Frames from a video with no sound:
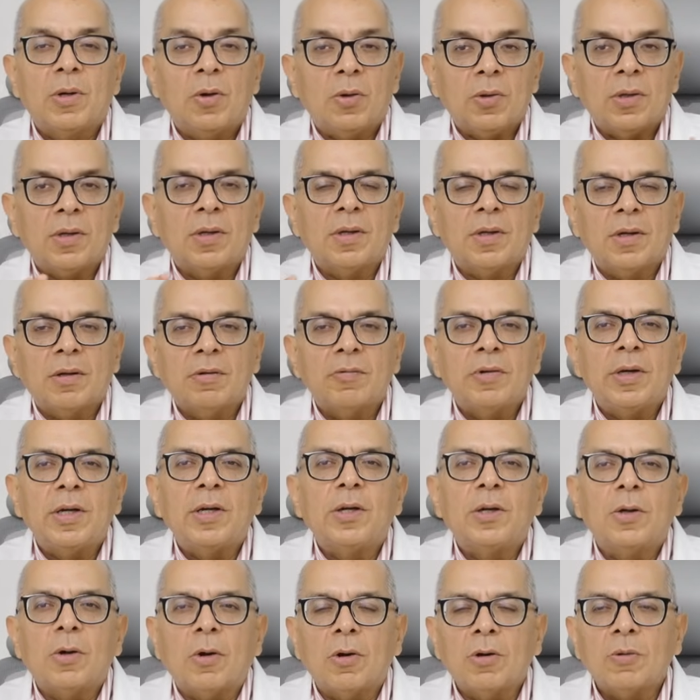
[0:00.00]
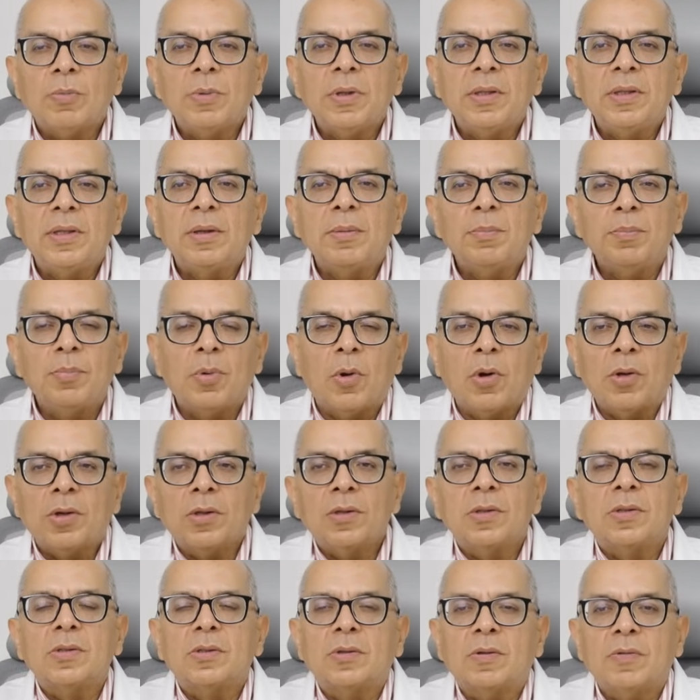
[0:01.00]
Dr. Karve taught me the
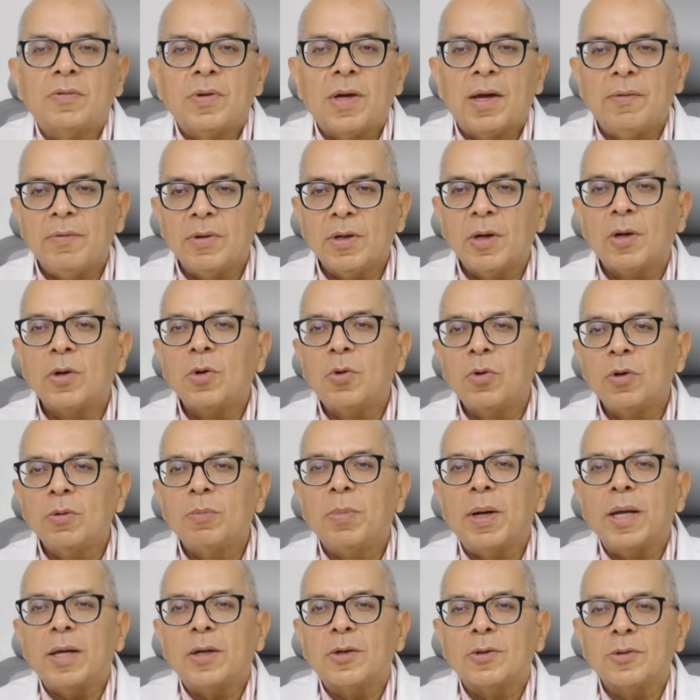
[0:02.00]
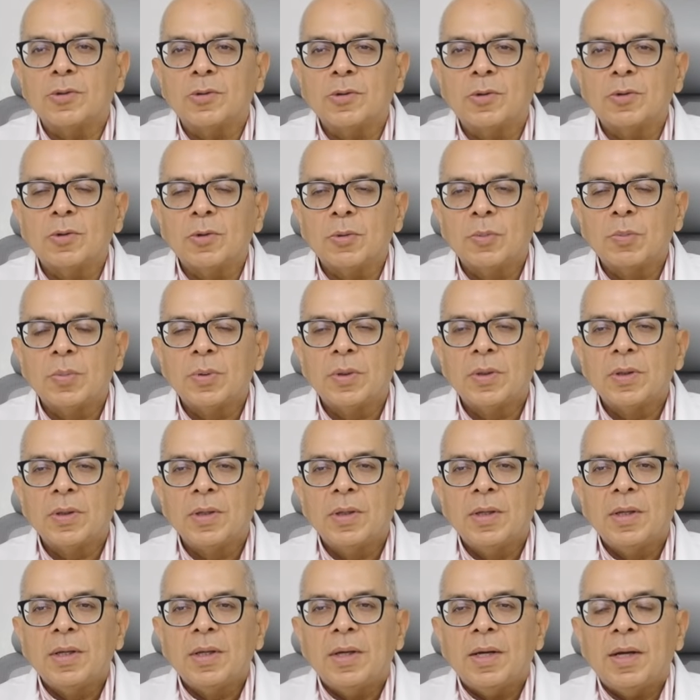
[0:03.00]
importance of having a good microscope
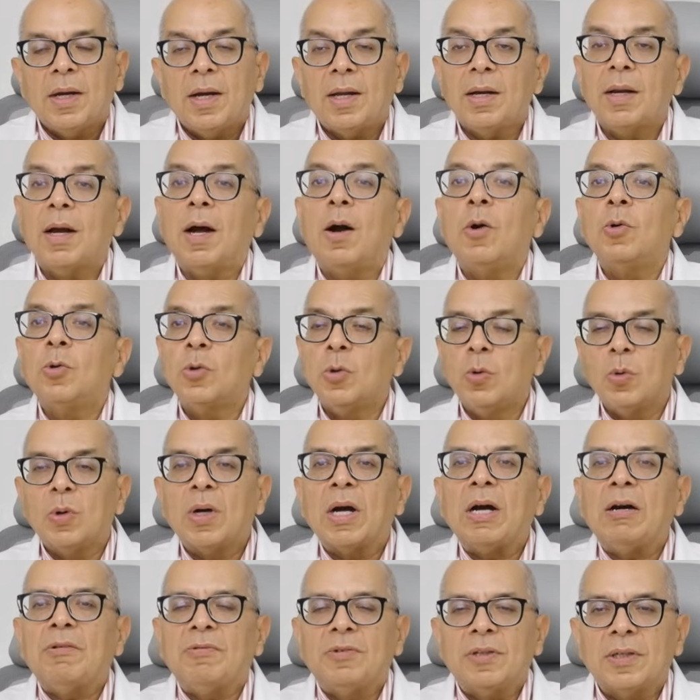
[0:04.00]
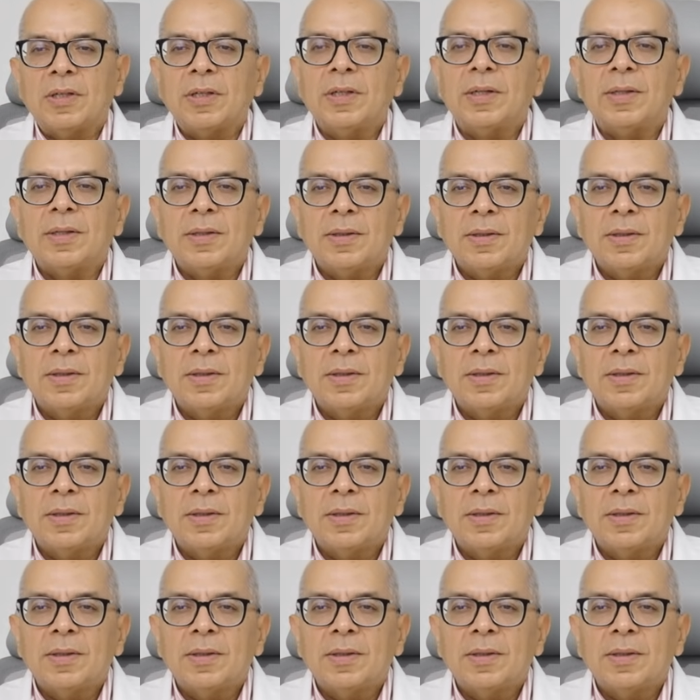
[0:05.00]
and how to look after it.